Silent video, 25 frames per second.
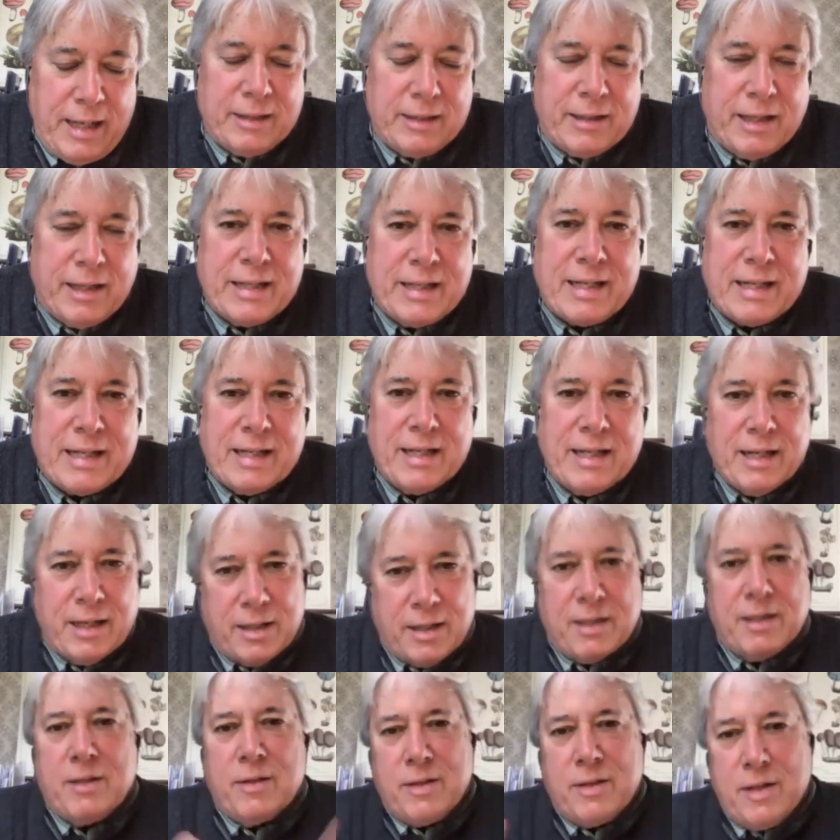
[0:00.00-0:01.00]
I like
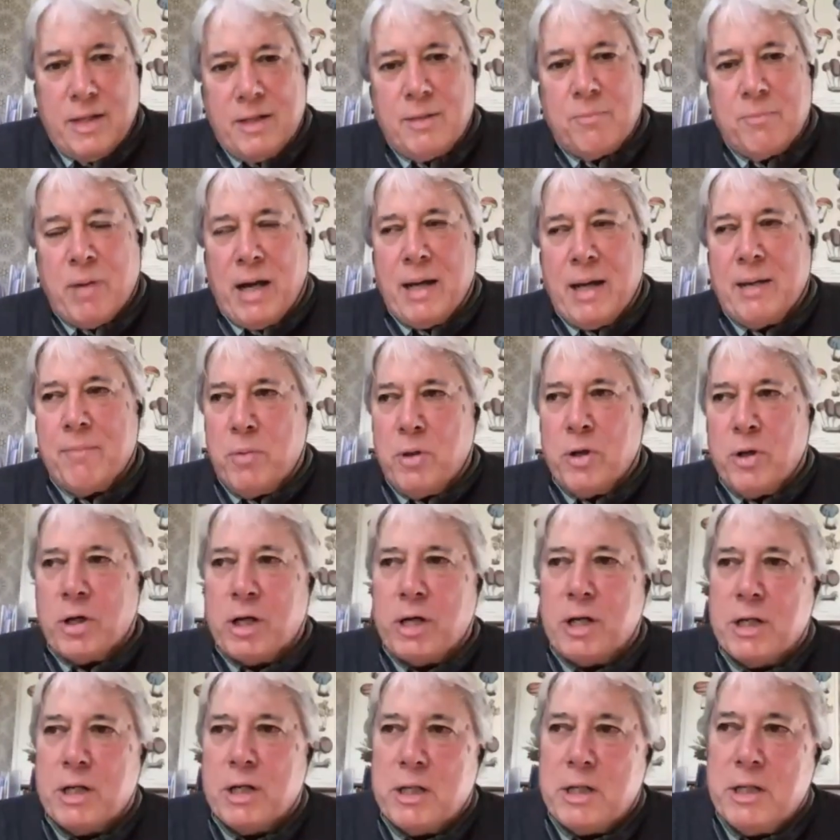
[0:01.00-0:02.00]
in my
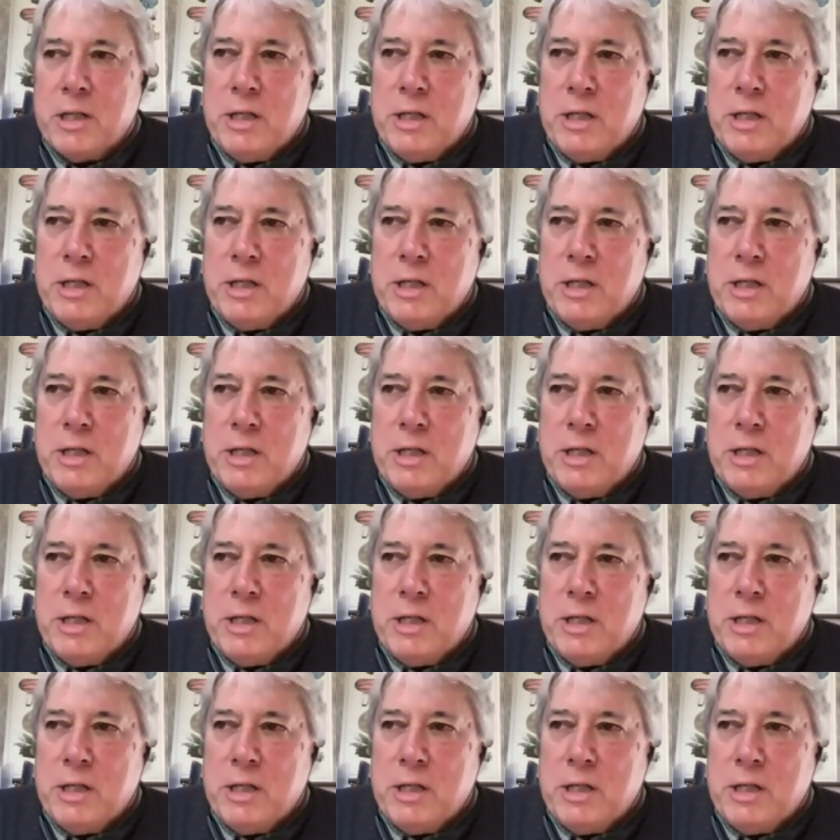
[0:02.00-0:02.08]
book,